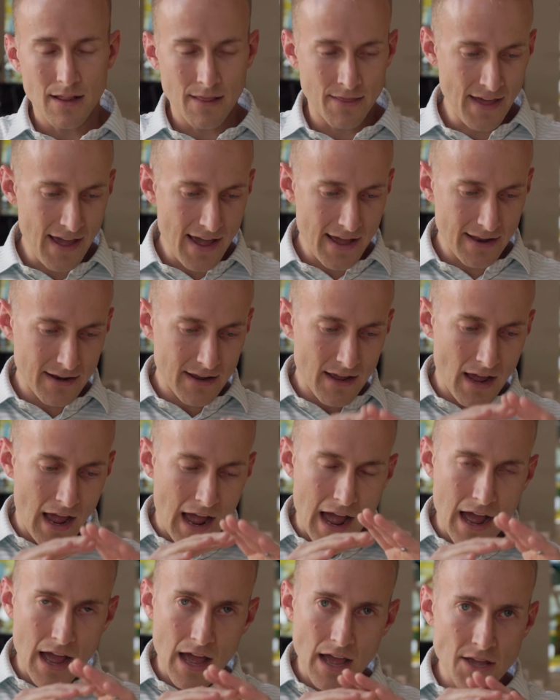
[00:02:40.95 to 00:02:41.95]
that
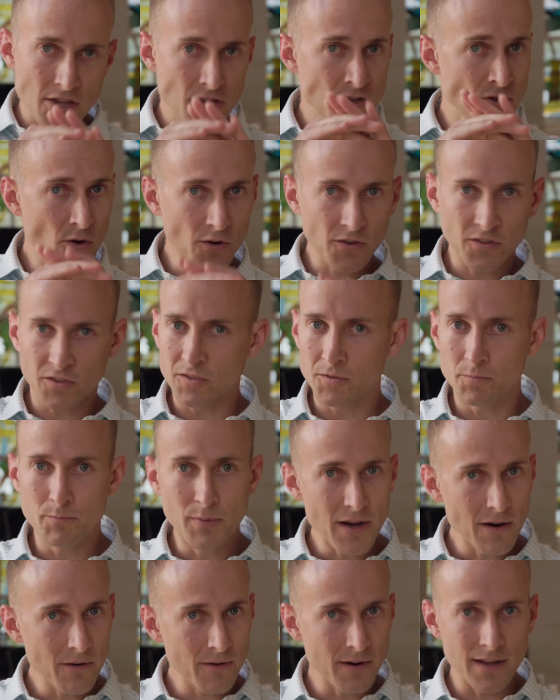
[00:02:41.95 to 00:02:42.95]
your
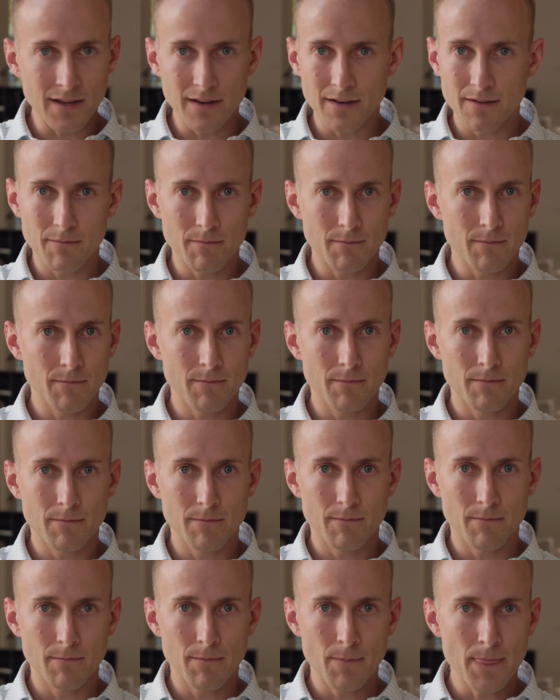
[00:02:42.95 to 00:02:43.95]
spirit
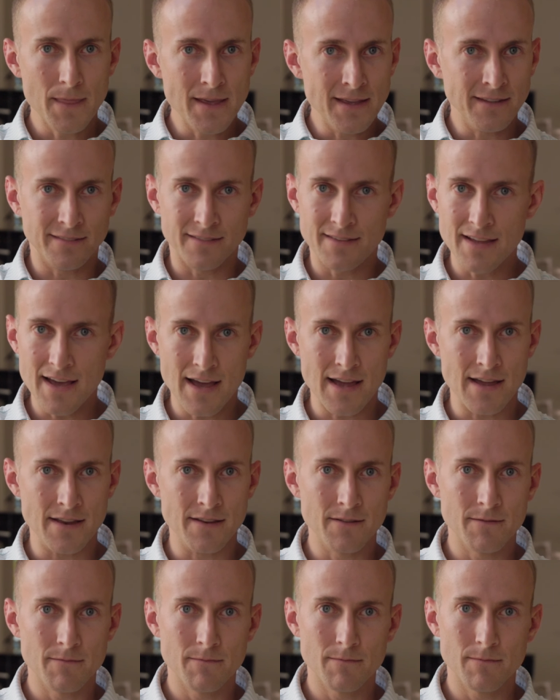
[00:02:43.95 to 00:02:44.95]
is
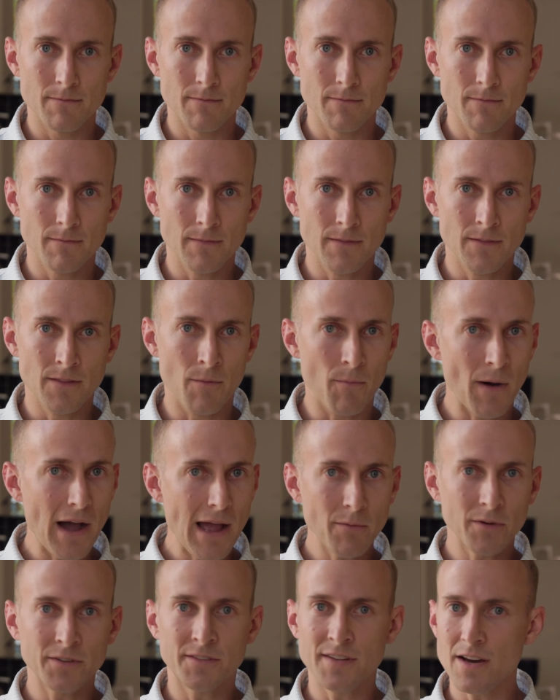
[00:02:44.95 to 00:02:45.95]
dead. The
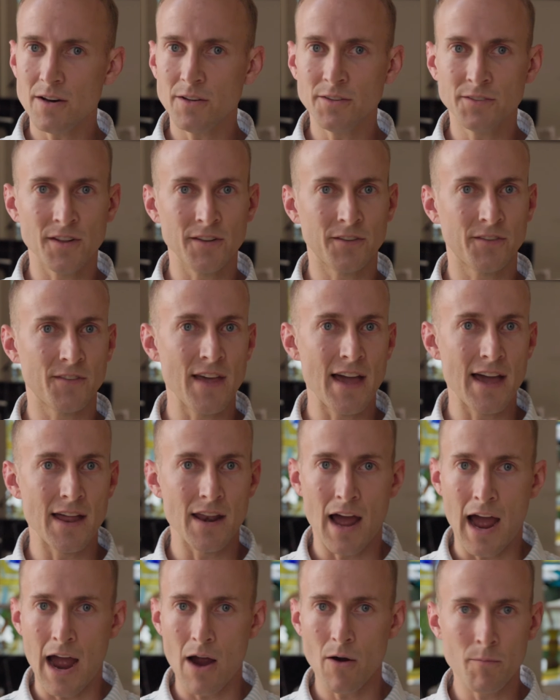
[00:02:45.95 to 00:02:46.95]
Bible tells us
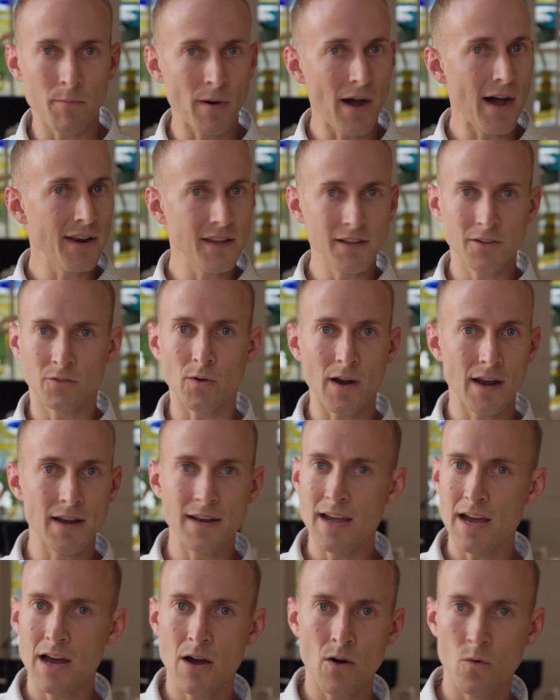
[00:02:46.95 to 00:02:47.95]
that our bodies right
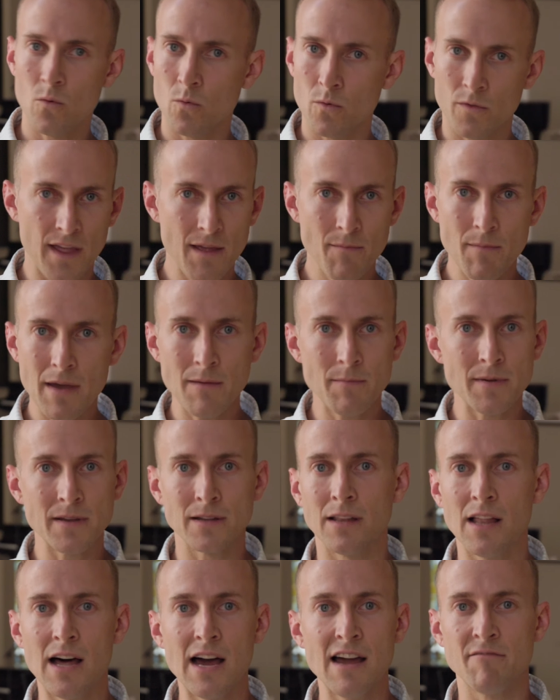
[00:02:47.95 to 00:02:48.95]
now, they may be
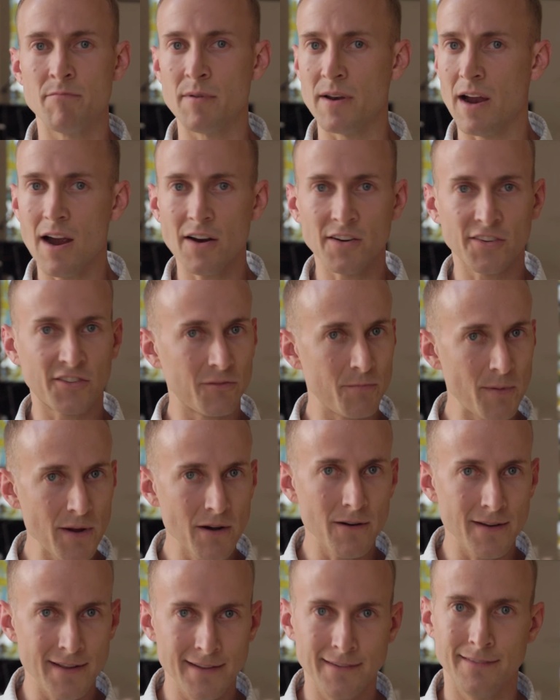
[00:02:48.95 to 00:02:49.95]
alive, but our
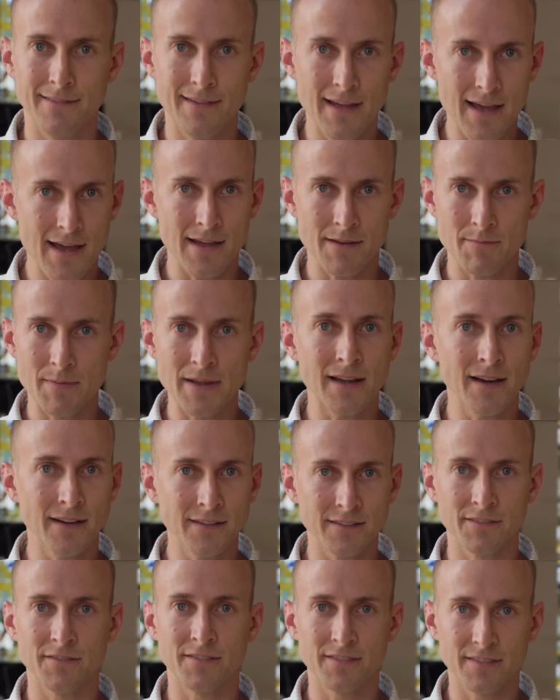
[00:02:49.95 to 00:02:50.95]
spirit is dead
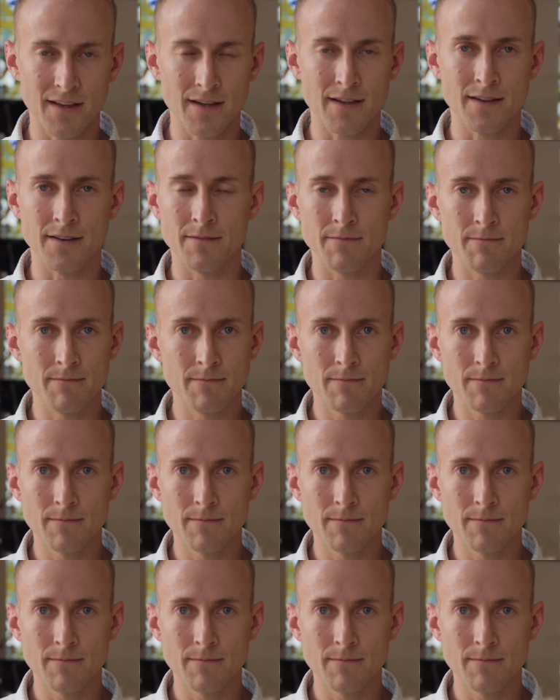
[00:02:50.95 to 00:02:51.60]
because of sin.